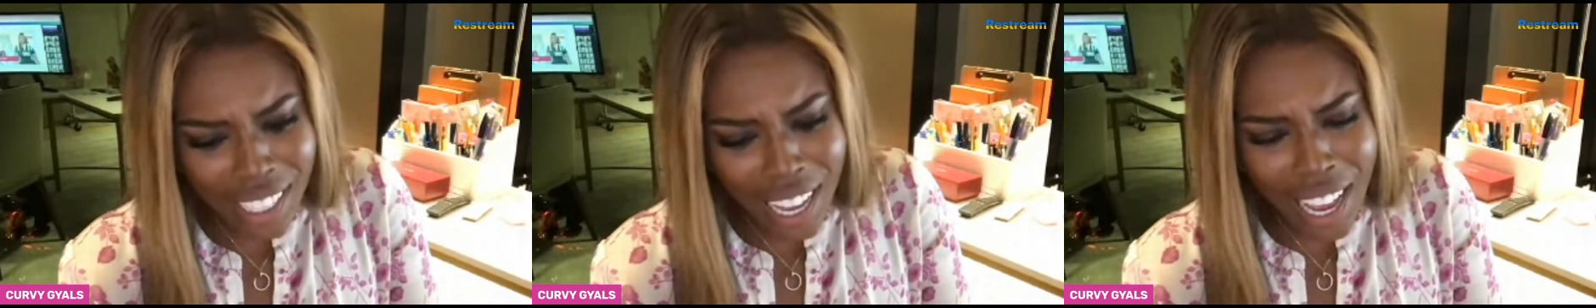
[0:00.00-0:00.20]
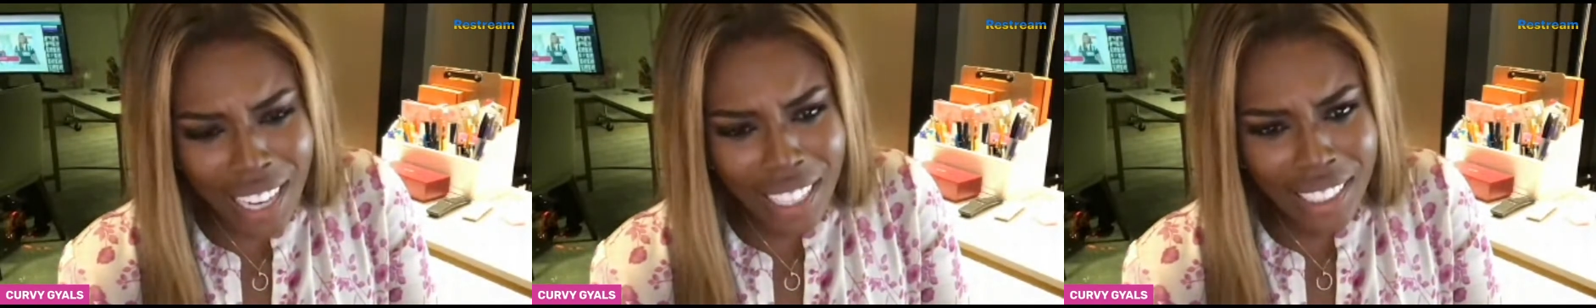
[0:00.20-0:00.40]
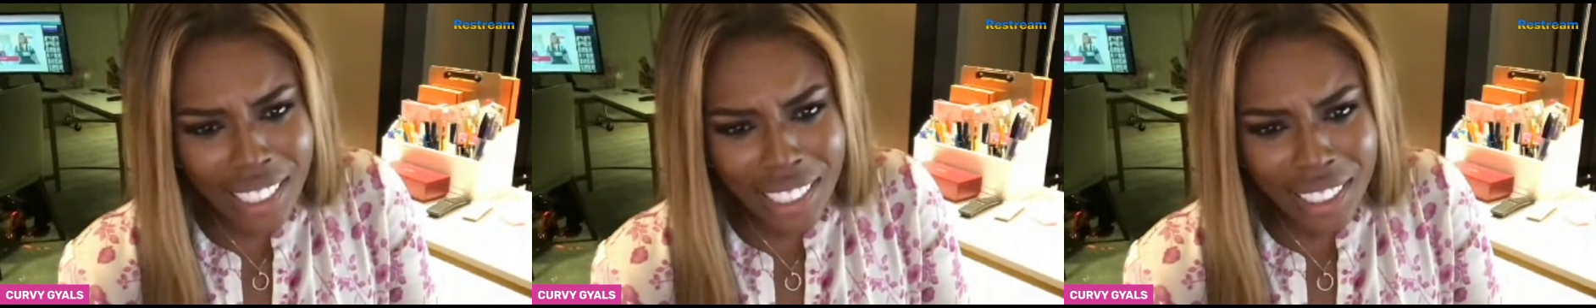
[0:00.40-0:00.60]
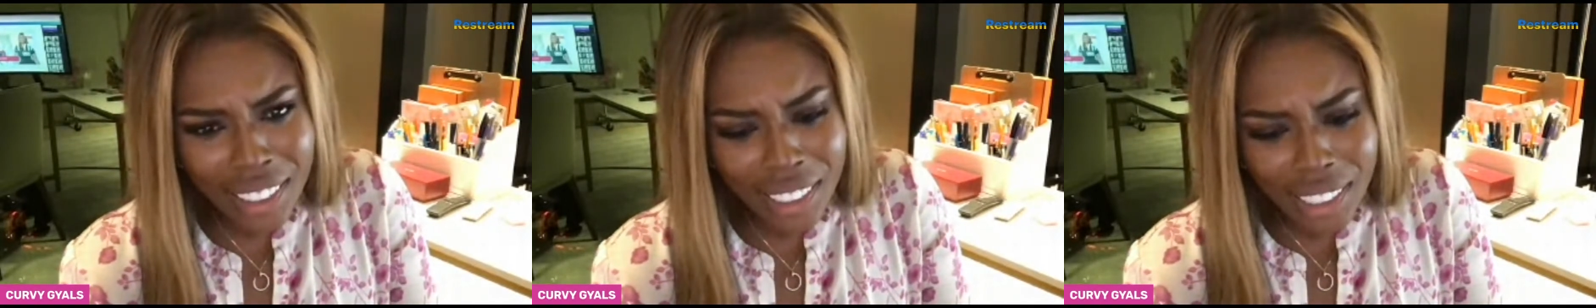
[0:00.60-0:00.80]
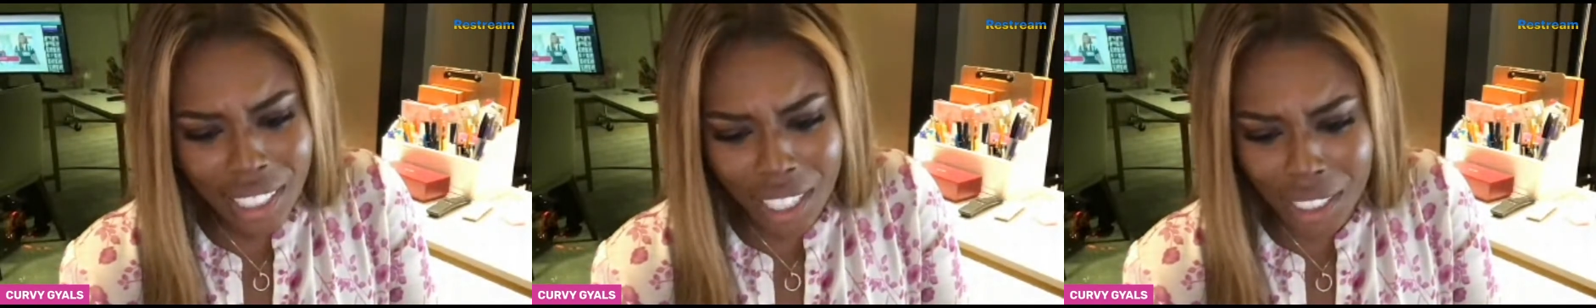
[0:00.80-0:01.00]
And I think he
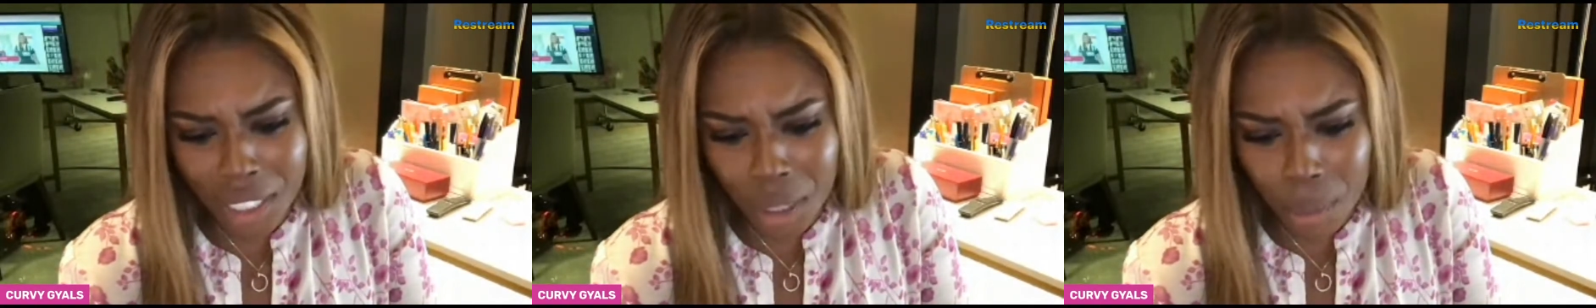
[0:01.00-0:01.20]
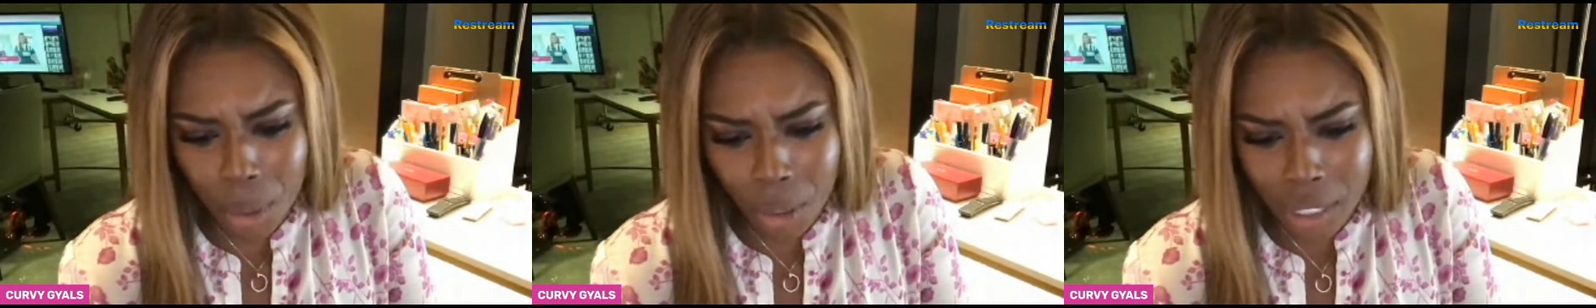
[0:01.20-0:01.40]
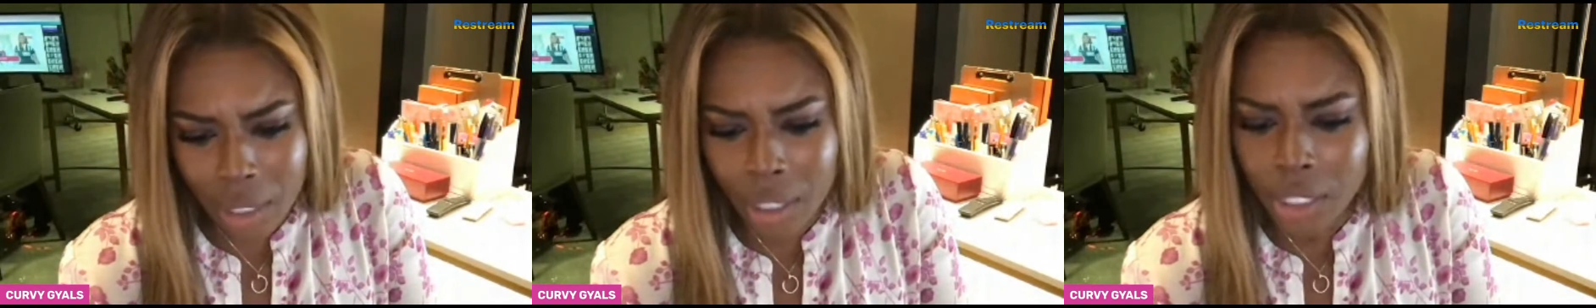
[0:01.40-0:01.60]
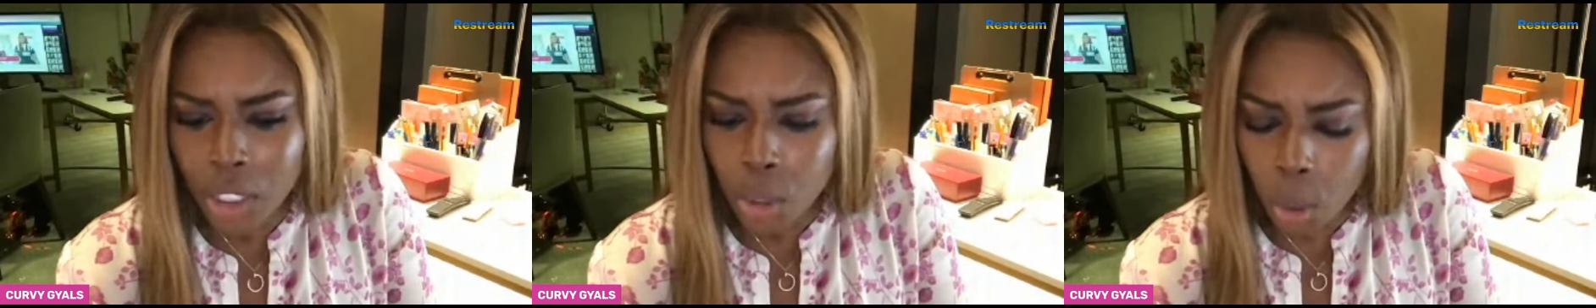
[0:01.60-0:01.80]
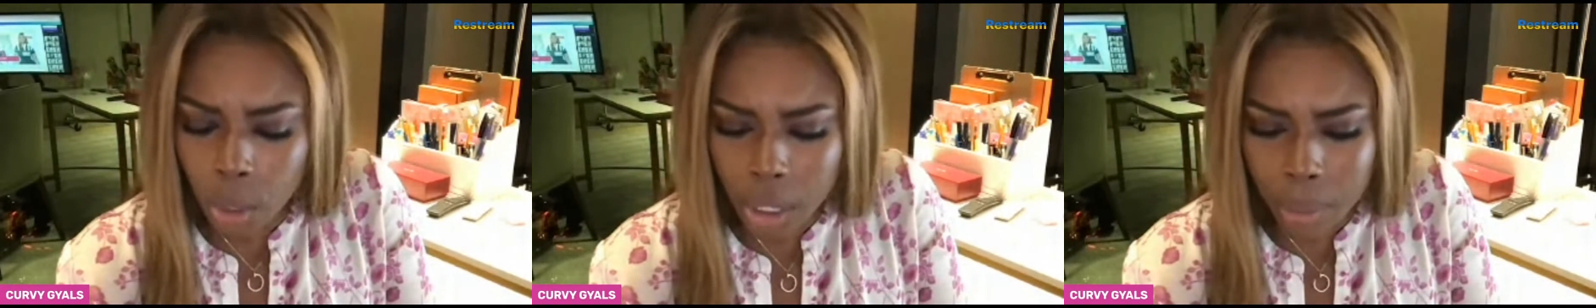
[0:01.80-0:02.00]
was
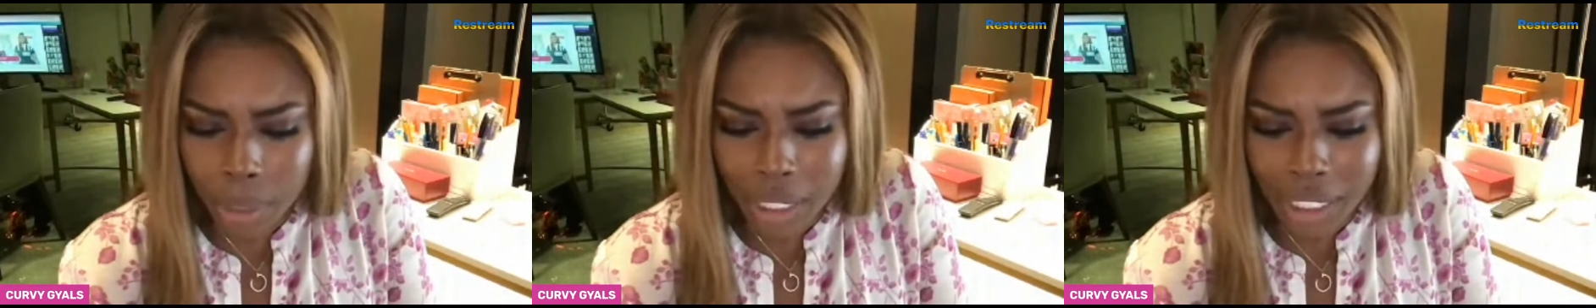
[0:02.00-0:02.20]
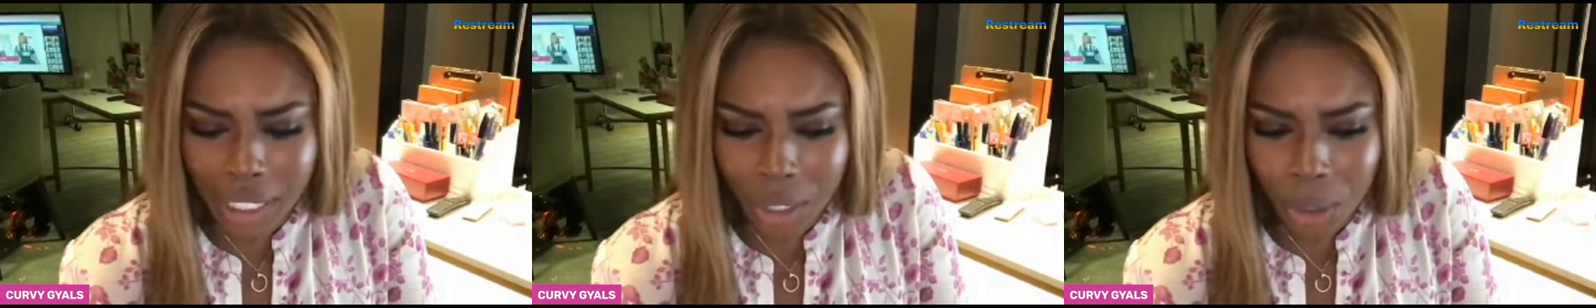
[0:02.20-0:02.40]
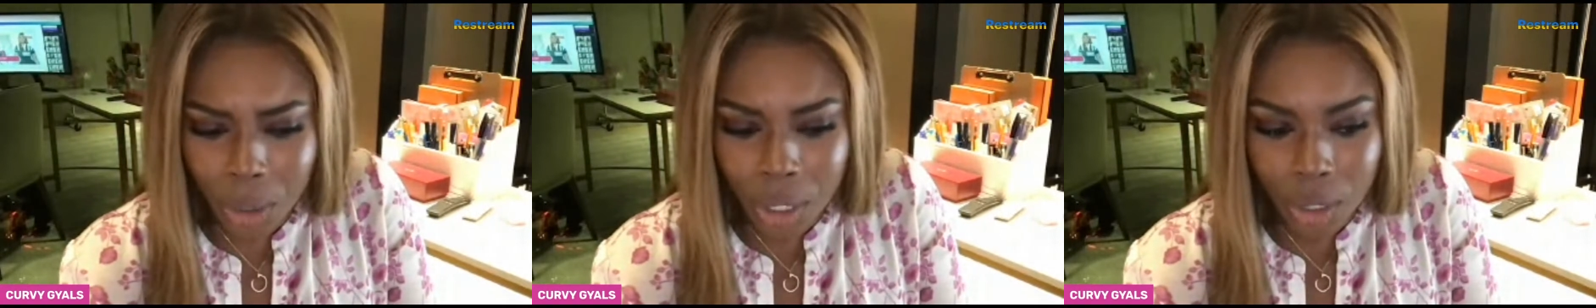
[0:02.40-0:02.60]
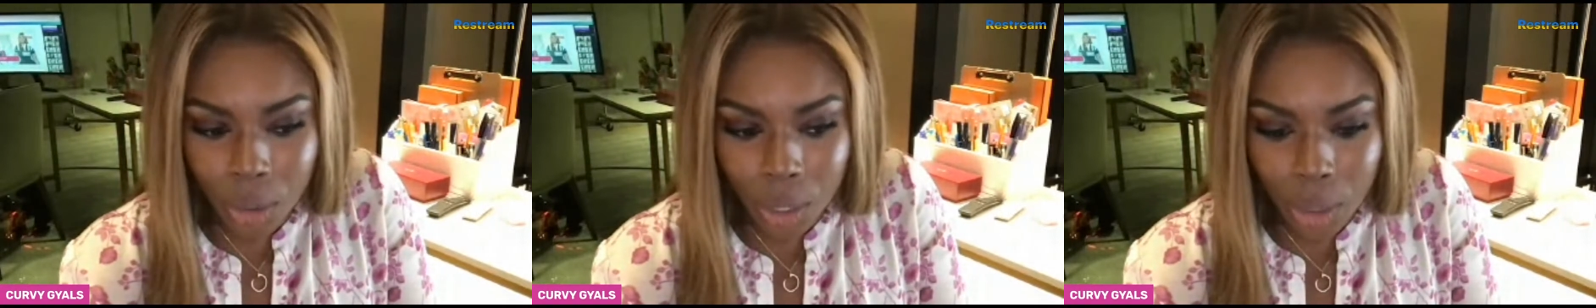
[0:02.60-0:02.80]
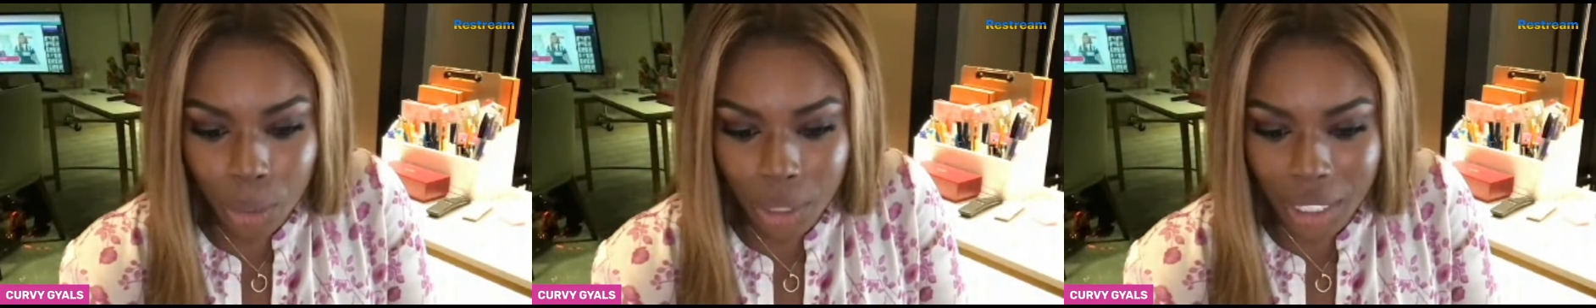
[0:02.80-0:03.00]
joking, but he said, oh,
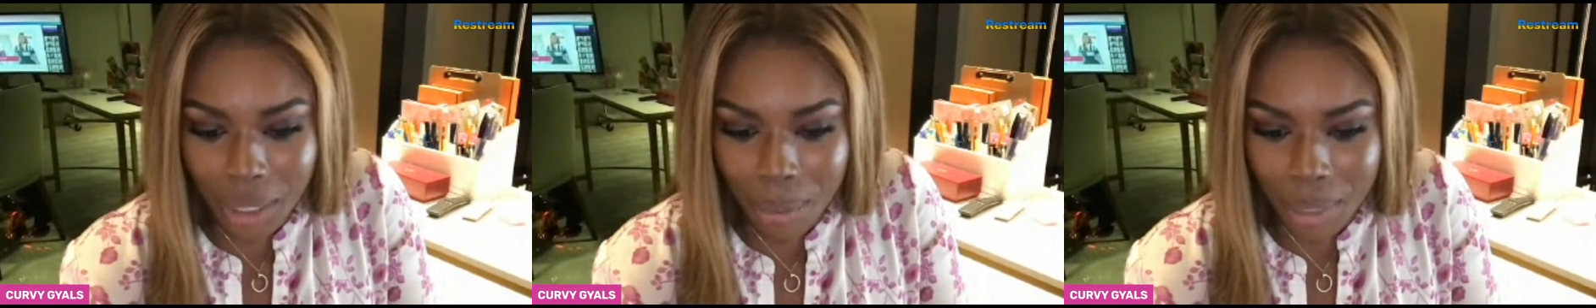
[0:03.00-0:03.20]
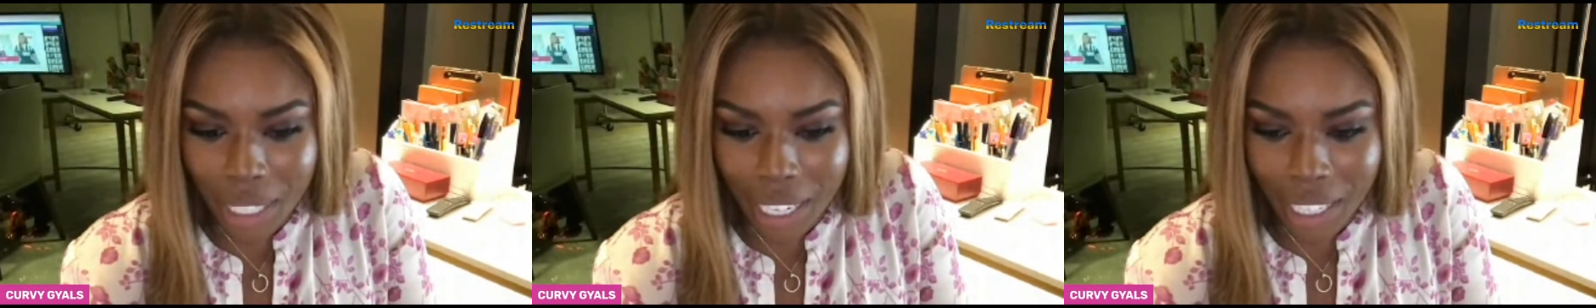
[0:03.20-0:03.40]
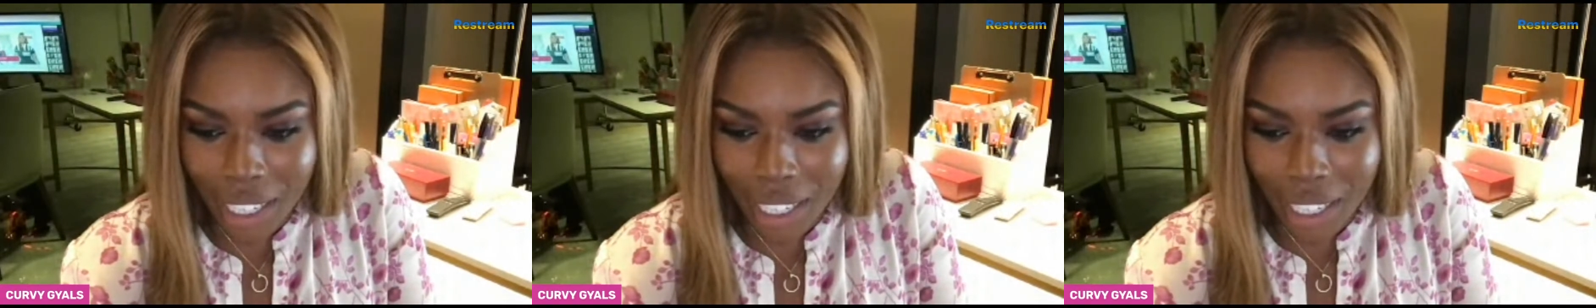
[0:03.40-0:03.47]
he would give me